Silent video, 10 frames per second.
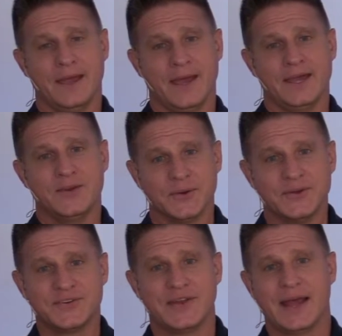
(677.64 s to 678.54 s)
and you
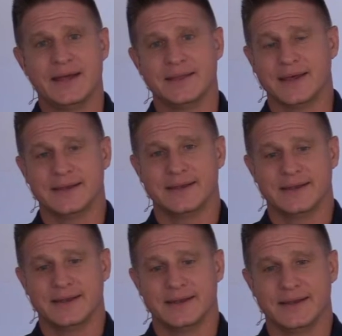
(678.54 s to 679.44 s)
understand that
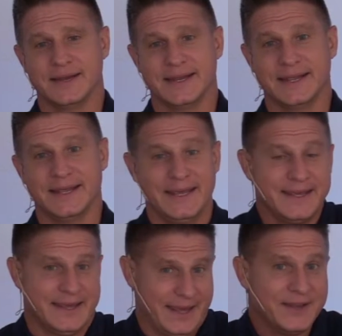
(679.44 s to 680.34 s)
he
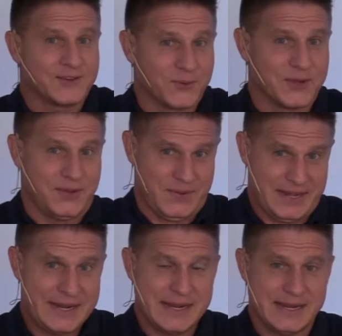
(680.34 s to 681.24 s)
gets what you
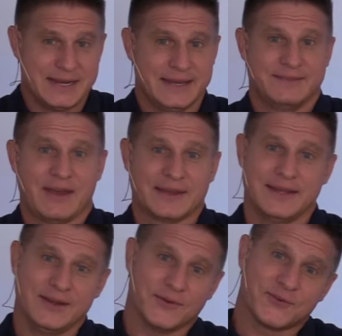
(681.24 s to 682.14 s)
need, in fact,
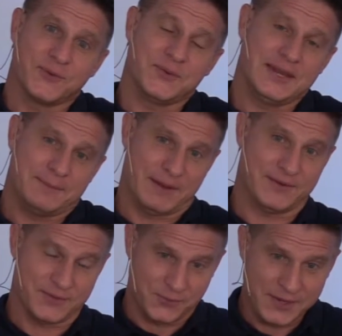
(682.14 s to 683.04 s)
he knows what we need
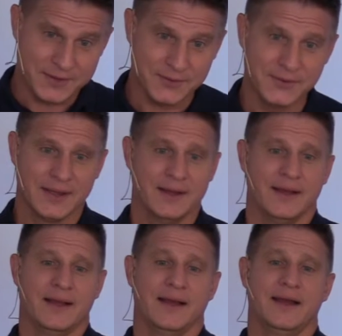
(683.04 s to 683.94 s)
better than we do,
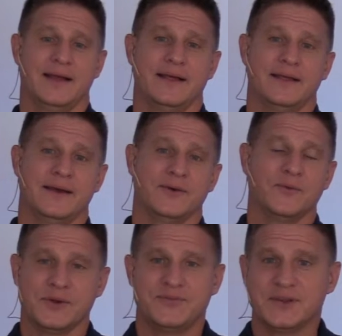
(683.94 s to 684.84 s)

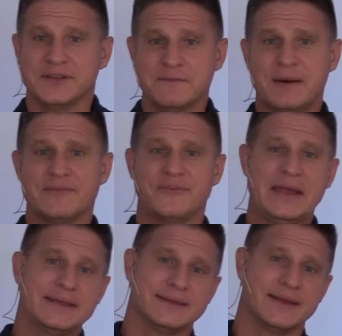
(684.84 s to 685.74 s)
well, if you live by
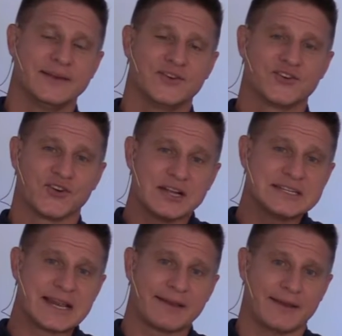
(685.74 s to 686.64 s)
faith and
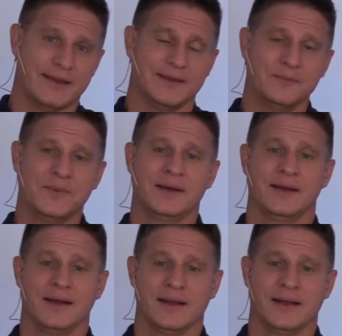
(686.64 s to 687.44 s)
trust him,